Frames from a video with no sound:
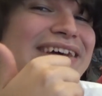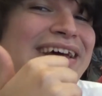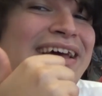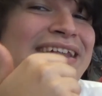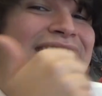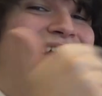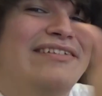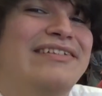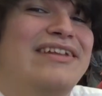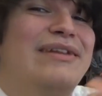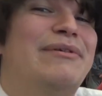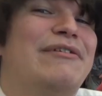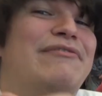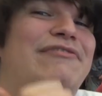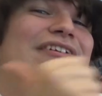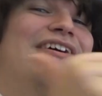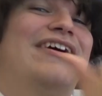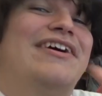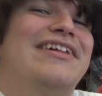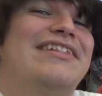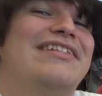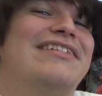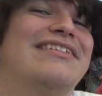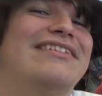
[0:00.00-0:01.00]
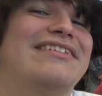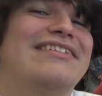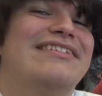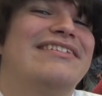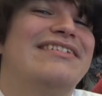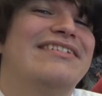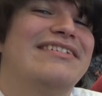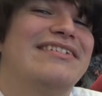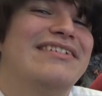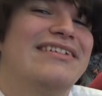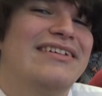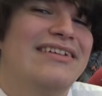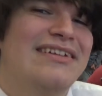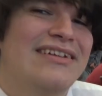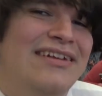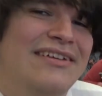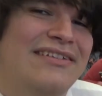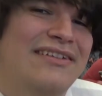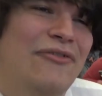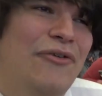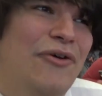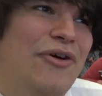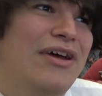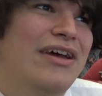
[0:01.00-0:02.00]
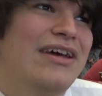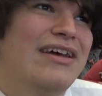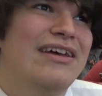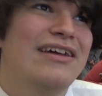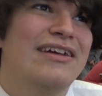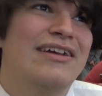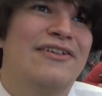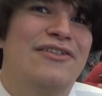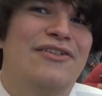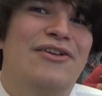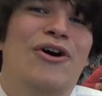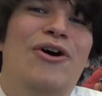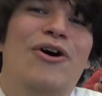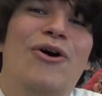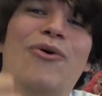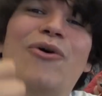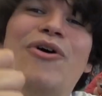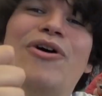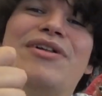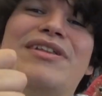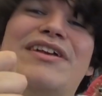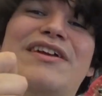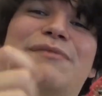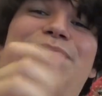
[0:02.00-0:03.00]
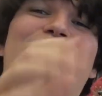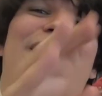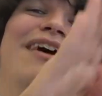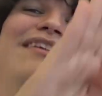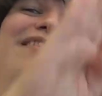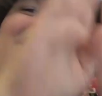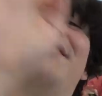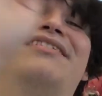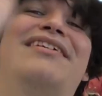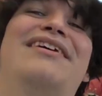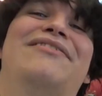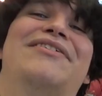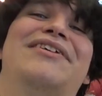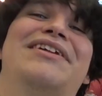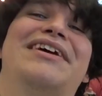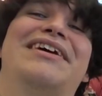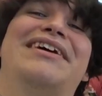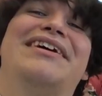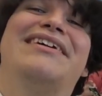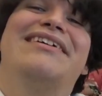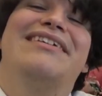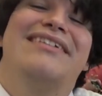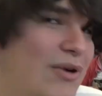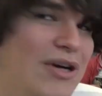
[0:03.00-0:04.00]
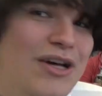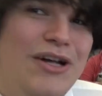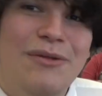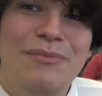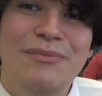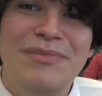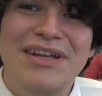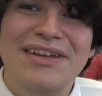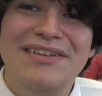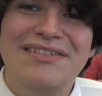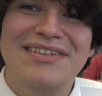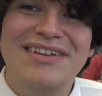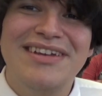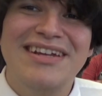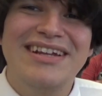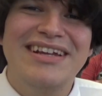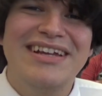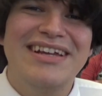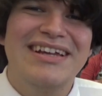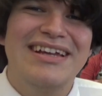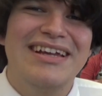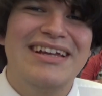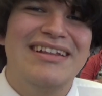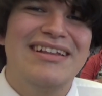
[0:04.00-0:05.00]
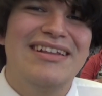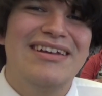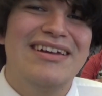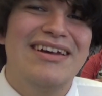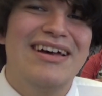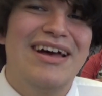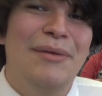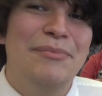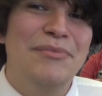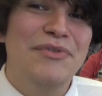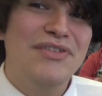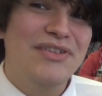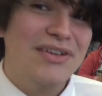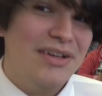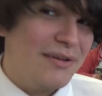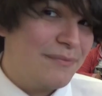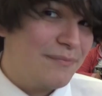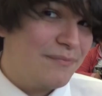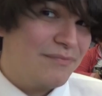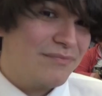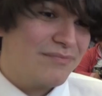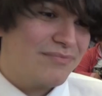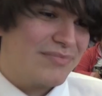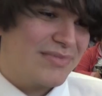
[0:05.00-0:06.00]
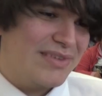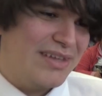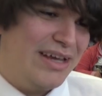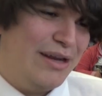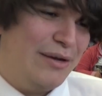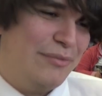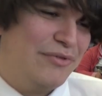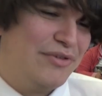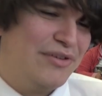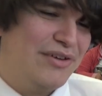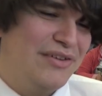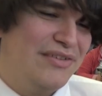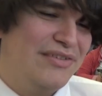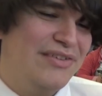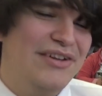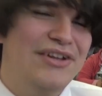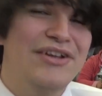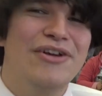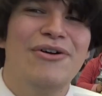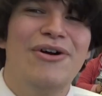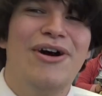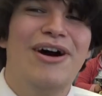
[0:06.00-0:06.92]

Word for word: and that's going to be fun. Because the whole world needs positivity. Well, he's eating, and uh, I'm just gonna and I'm just gonna sit here